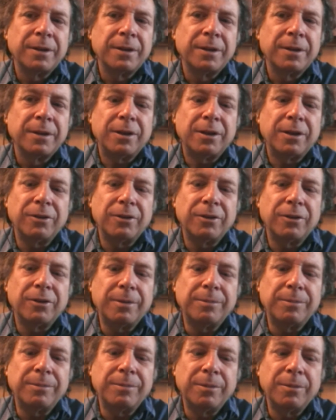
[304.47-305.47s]
And so
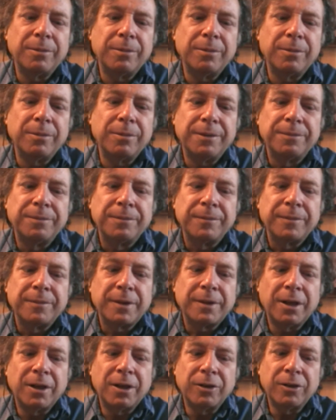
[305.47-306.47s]
that may be
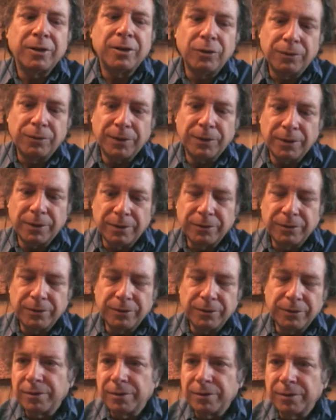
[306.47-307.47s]
useful in
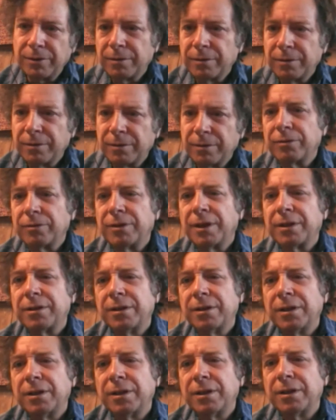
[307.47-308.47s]
certain
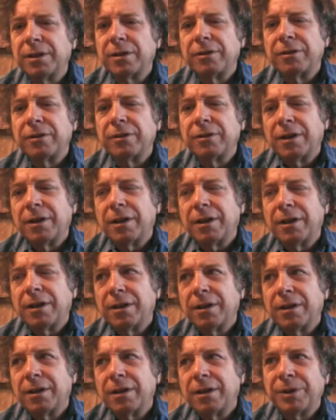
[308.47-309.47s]
techniques,
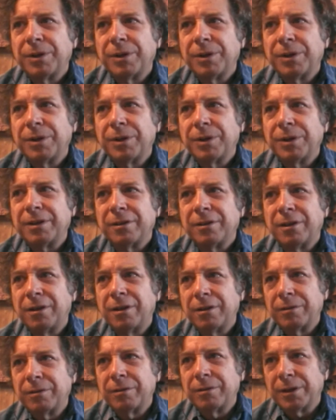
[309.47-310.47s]
but in the
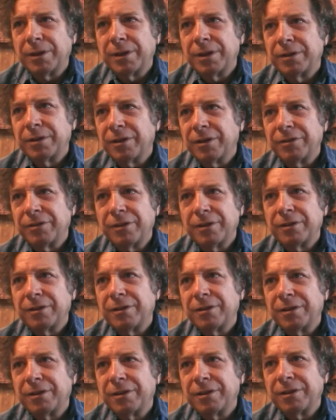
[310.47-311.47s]
long run, it
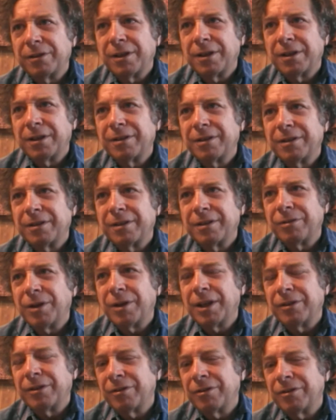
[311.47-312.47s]
doesn't
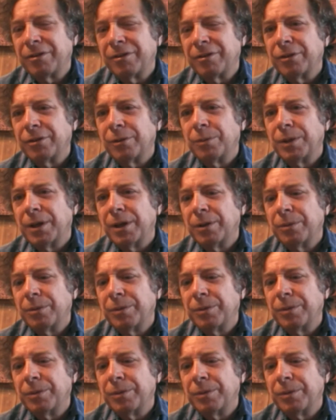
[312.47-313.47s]
translate so well
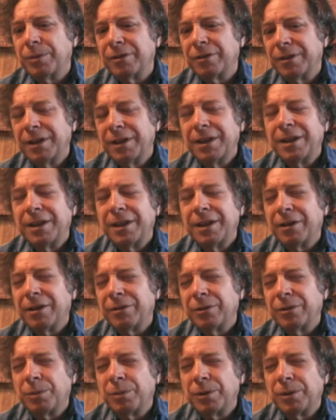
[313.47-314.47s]
when you're
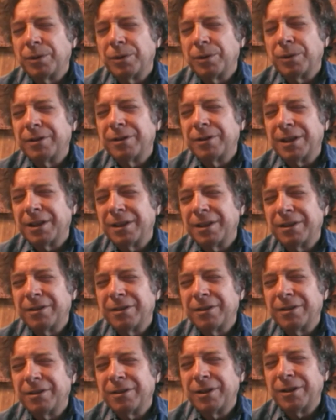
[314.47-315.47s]
out in the world
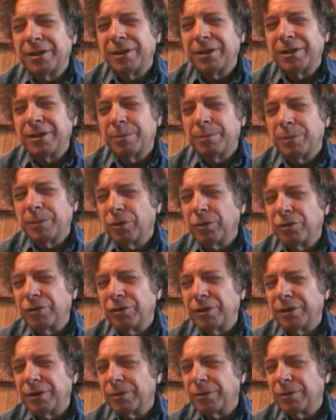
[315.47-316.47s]
and you're hit by an
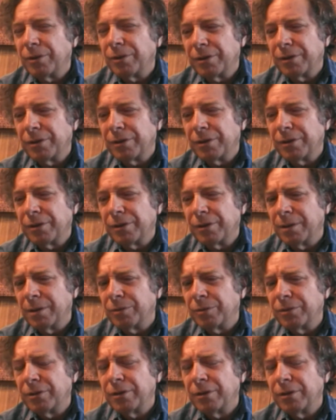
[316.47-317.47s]
emotion or a thought
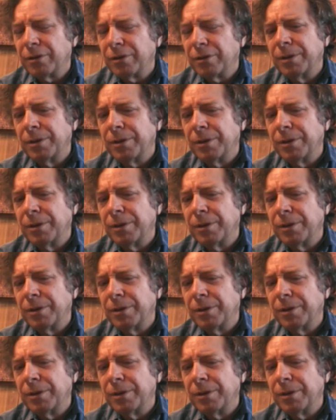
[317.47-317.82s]
comes to you,